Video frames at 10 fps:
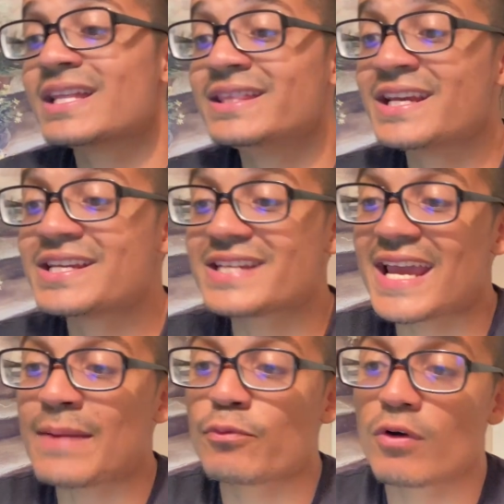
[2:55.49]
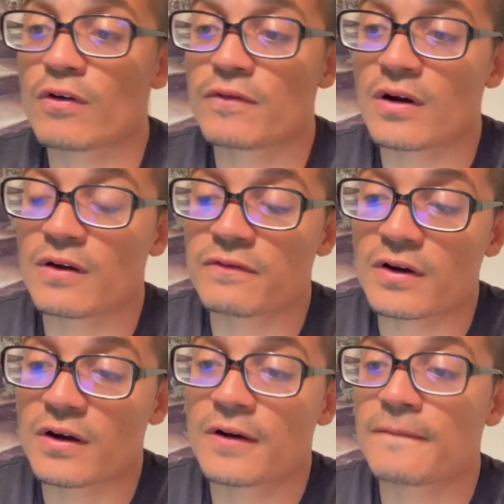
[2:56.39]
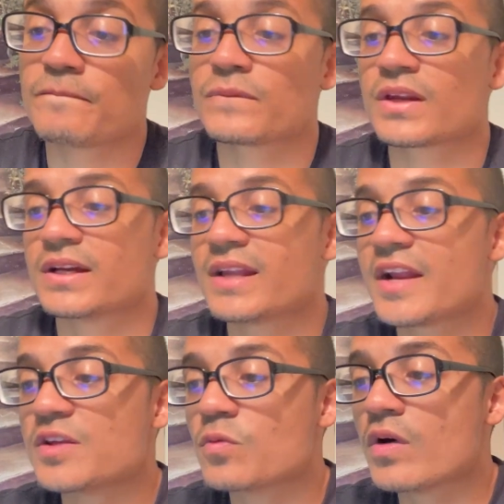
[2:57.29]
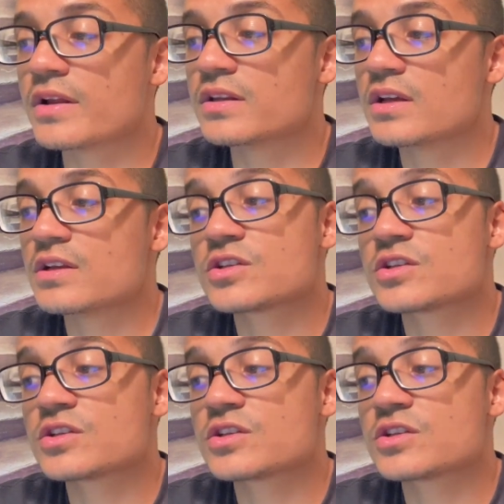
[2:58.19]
This is April of 91.